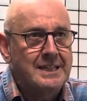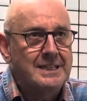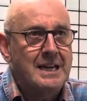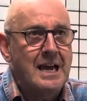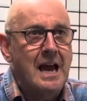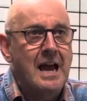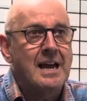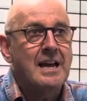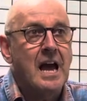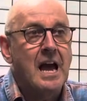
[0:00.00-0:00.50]

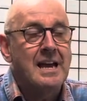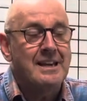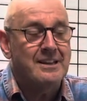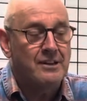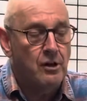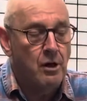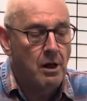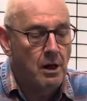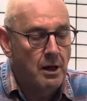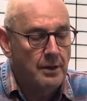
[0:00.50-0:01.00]
I
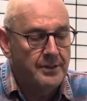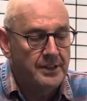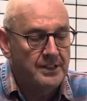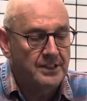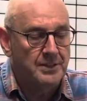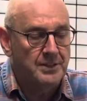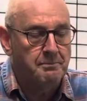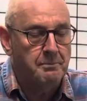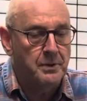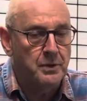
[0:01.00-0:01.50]
call
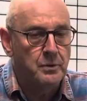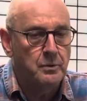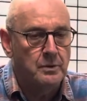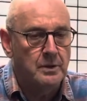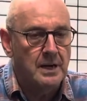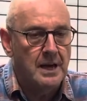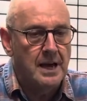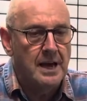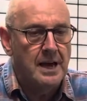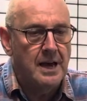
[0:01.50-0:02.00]
this boot
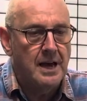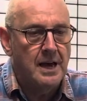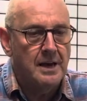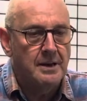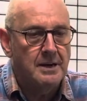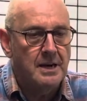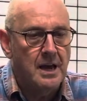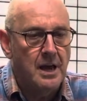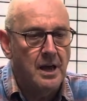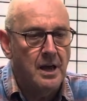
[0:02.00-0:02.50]

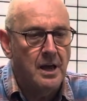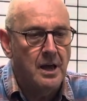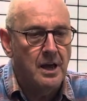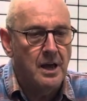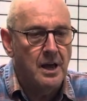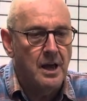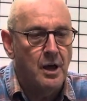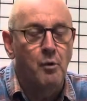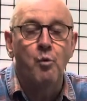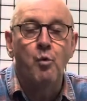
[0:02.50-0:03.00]
a
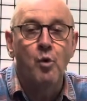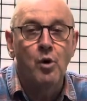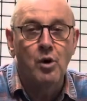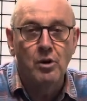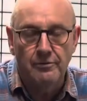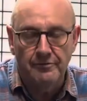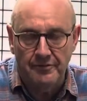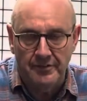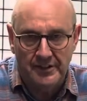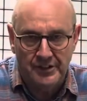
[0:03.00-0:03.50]

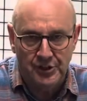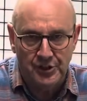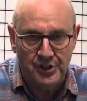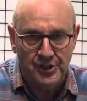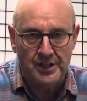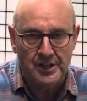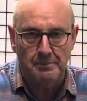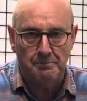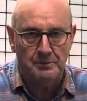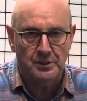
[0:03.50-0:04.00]
wolf in
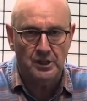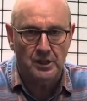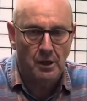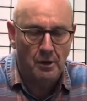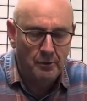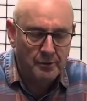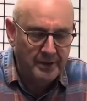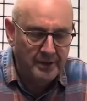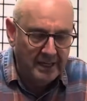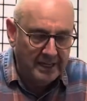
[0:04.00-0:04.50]
sheep's
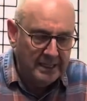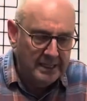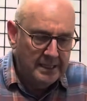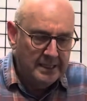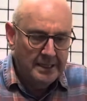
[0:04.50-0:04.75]
clothing.